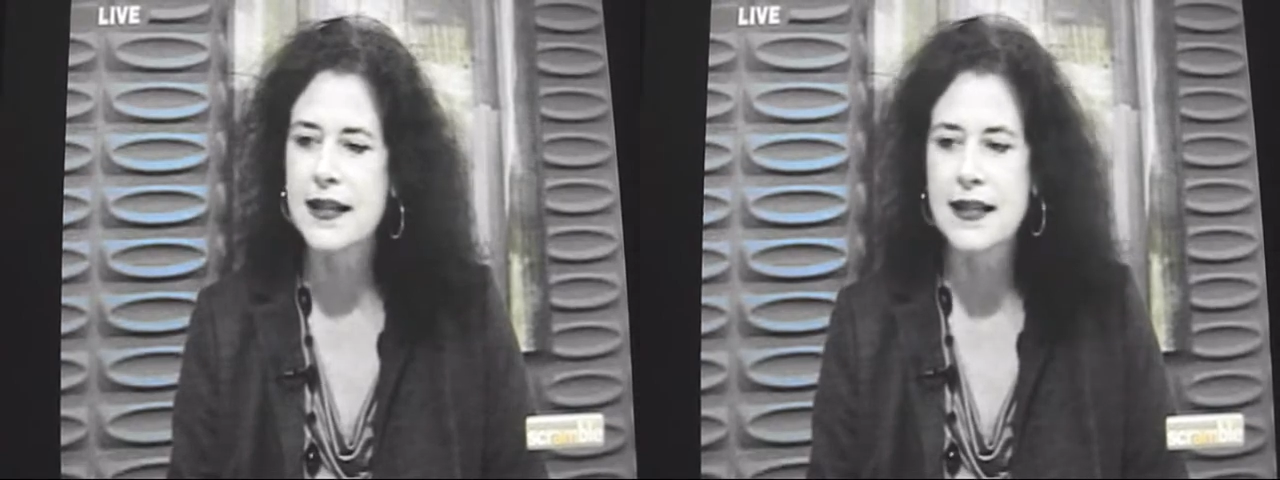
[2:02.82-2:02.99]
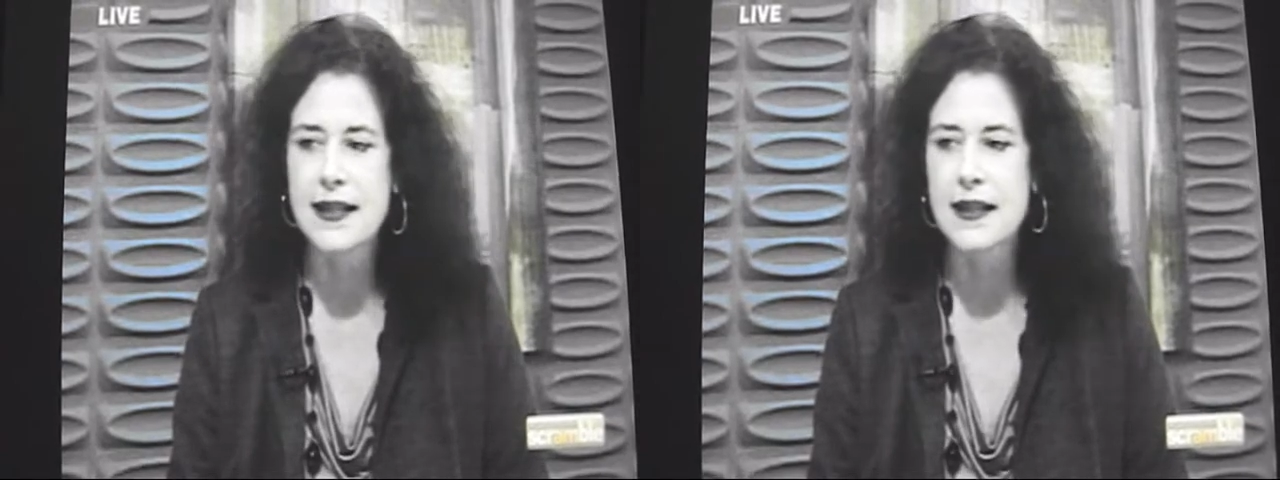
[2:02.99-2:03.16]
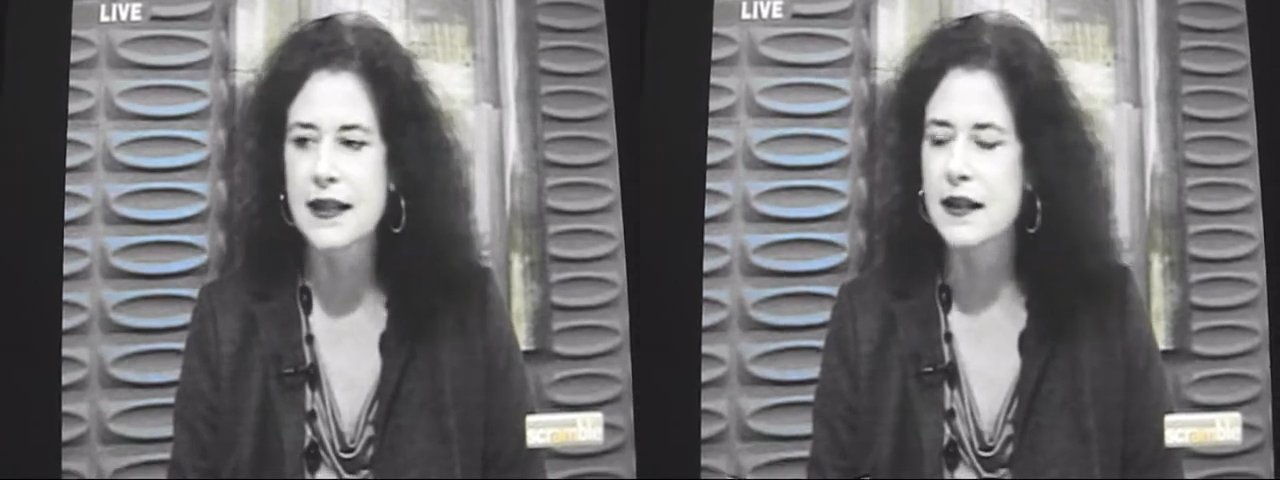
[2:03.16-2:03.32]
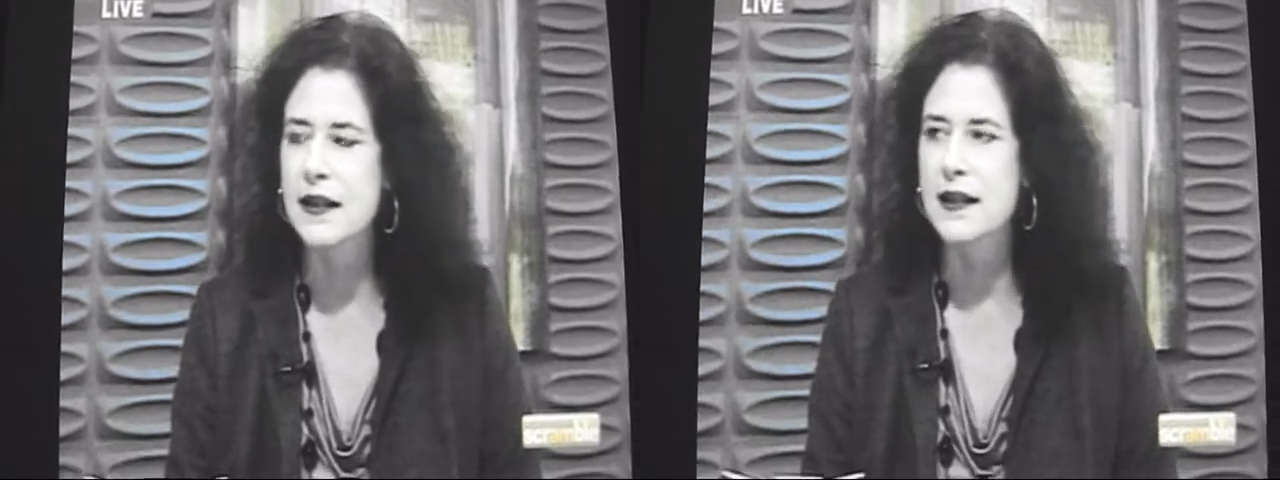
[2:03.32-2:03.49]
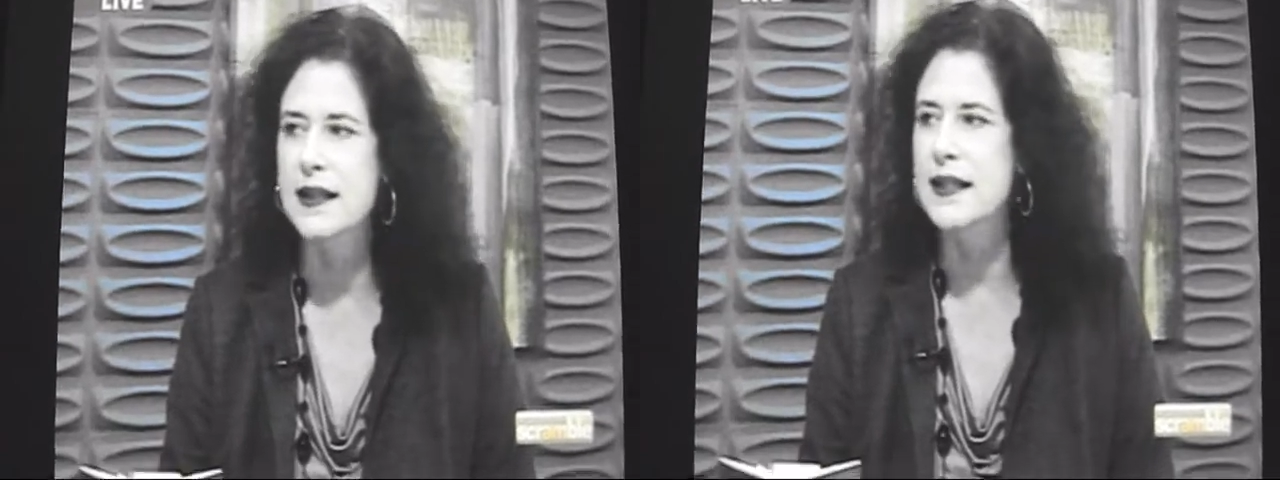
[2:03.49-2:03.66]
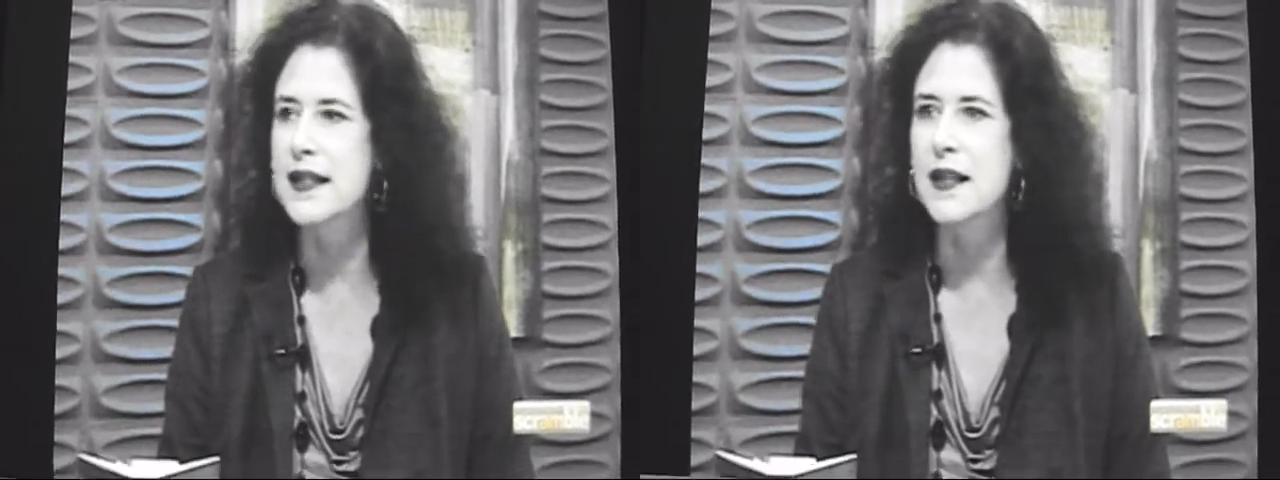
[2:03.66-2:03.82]
I said,
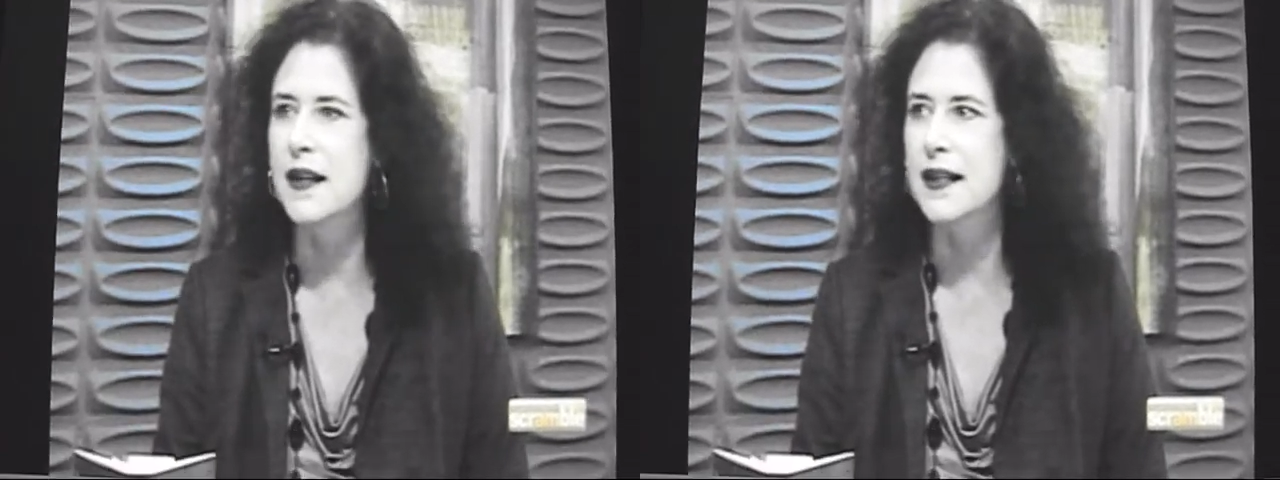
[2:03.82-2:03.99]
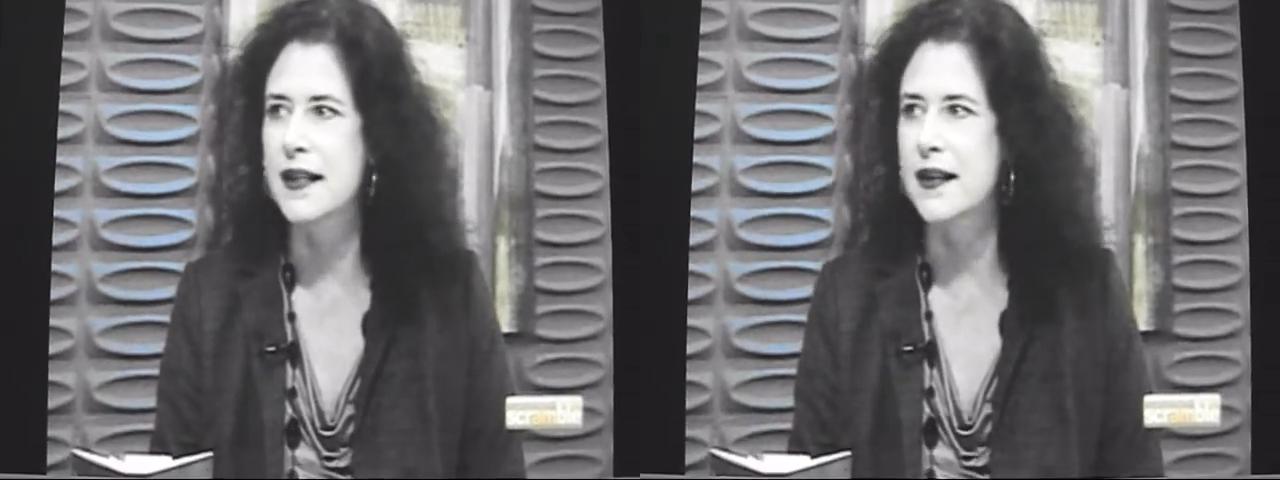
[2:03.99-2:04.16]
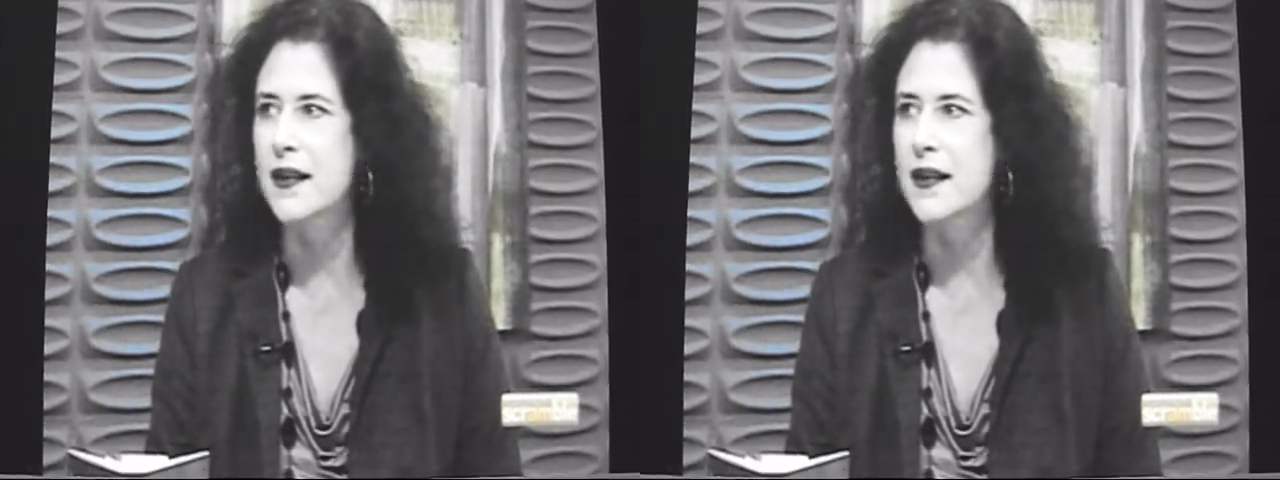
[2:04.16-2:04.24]
this is not the